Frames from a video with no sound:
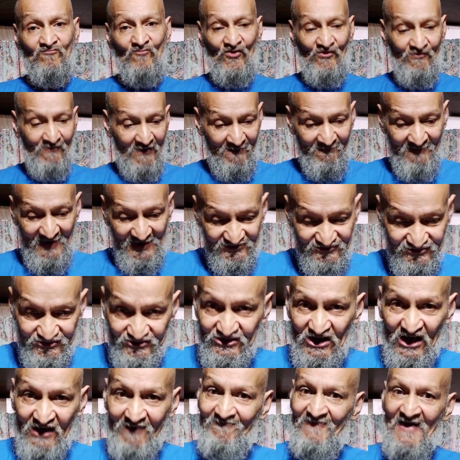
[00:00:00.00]
When my master
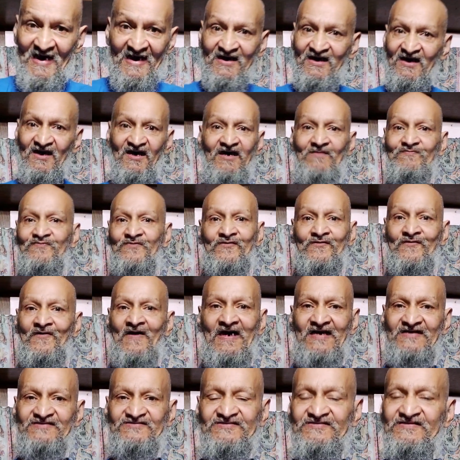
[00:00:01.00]
got back up,
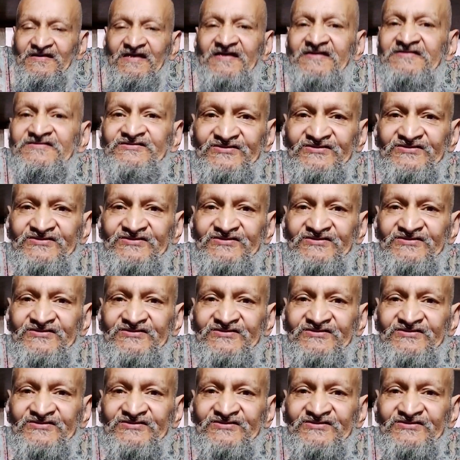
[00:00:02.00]
Christ, and he